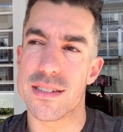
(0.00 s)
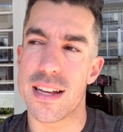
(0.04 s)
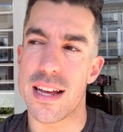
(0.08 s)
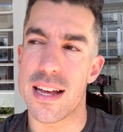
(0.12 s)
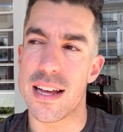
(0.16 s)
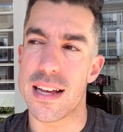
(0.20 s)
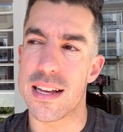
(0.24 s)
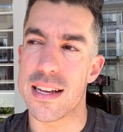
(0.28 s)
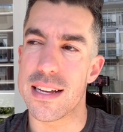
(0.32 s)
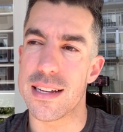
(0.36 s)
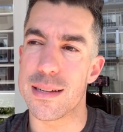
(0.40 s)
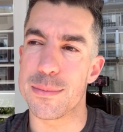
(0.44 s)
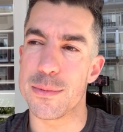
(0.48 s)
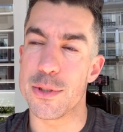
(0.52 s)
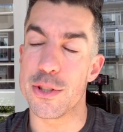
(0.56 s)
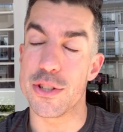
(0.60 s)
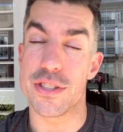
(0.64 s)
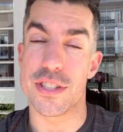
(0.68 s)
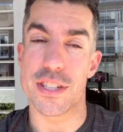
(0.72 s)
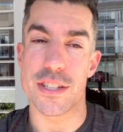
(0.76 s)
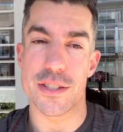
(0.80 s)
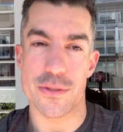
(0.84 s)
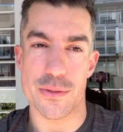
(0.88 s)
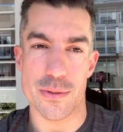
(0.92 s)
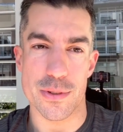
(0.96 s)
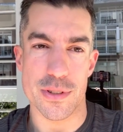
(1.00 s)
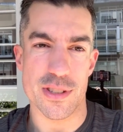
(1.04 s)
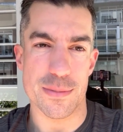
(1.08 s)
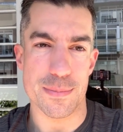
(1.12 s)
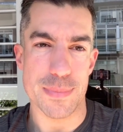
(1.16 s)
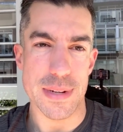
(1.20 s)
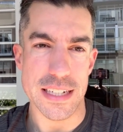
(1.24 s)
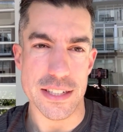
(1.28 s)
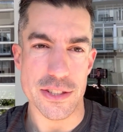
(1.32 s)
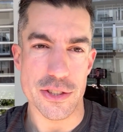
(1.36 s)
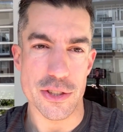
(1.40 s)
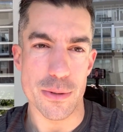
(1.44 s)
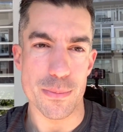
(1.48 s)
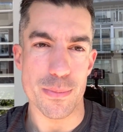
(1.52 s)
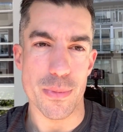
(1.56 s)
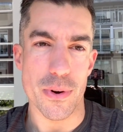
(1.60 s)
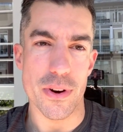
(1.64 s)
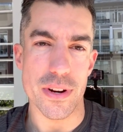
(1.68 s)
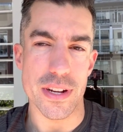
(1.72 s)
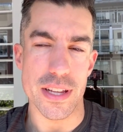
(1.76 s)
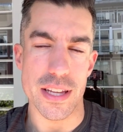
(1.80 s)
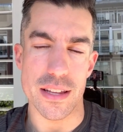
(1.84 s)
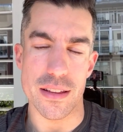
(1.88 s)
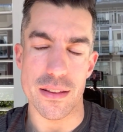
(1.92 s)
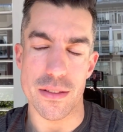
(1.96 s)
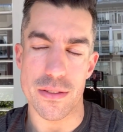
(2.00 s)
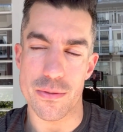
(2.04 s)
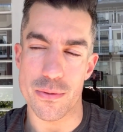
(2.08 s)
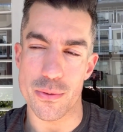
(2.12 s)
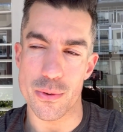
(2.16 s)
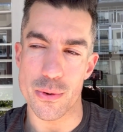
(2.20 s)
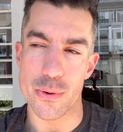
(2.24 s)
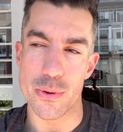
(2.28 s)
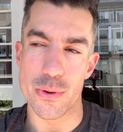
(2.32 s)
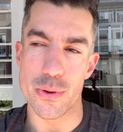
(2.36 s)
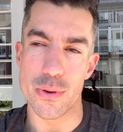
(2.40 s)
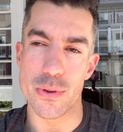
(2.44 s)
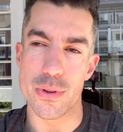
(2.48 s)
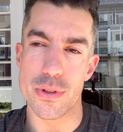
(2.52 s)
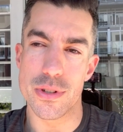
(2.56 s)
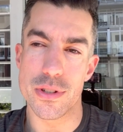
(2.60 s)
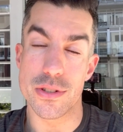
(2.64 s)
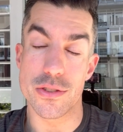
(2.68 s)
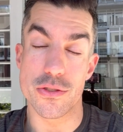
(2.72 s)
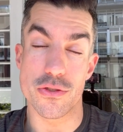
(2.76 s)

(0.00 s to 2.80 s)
Um, you disrespect your body through